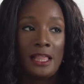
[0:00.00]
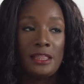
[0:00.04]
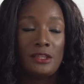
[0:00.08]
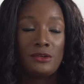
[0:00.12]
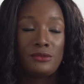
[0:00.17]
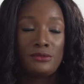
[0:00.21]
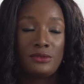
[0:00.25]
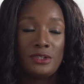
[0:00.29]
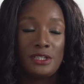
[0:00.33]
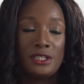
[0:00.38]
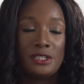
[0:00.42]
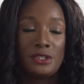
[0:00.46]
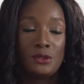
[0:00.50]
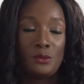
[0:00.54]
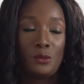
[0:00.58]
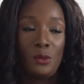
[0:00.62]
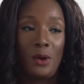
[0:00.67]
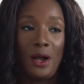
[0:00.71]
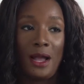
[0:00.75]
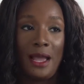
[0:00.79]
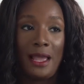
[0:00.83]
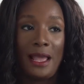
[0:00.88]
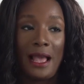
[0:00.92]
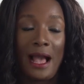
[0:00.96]
the reason
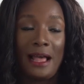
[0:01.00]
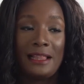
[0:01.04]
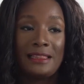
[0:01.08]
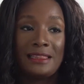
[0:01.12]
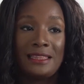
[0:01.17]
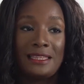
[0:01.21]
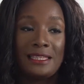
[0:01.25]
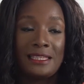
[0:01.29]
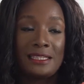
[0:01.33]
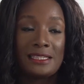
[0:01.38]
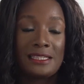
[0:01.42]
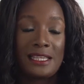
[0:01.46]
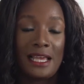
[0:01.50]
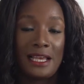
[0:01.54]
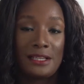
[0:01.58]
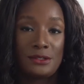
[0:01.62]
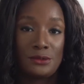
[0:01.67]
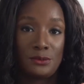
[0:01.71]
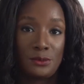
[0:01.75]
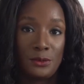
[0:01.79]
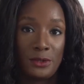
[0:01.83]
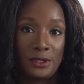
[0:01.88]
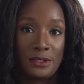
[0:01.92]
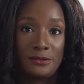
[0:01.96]
why this
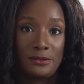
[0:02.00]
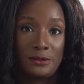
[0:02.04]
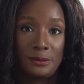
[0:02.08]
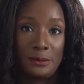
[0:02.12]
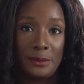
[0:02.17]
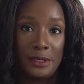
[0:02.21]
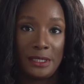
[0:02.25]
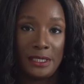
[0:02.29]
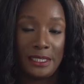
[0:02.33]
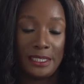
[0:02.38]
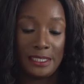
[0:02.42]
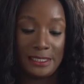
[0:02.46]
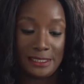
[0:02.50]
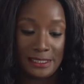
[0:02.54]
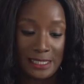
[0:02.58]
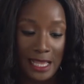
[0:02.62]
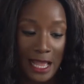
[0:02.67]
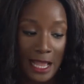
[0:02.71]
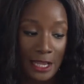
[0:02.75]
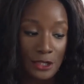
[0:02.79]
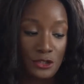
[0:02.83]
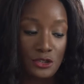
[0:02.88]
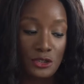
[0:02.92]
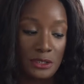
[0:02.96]
has worked for me is
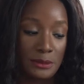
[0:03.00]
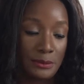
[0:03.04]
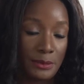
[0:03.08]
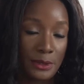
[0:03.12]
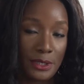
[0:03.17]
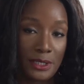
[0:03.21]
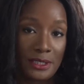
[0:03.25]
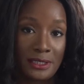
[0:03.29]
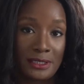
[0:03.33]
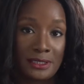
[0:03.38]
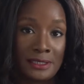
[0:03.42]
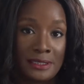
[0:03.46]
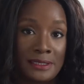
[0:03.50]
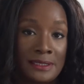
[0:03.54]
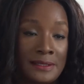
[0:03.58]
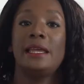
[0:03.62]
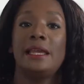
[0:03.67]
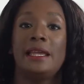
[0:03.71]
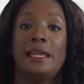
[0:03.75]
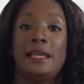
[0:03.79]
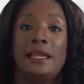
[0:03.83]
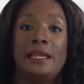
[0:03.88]
actually because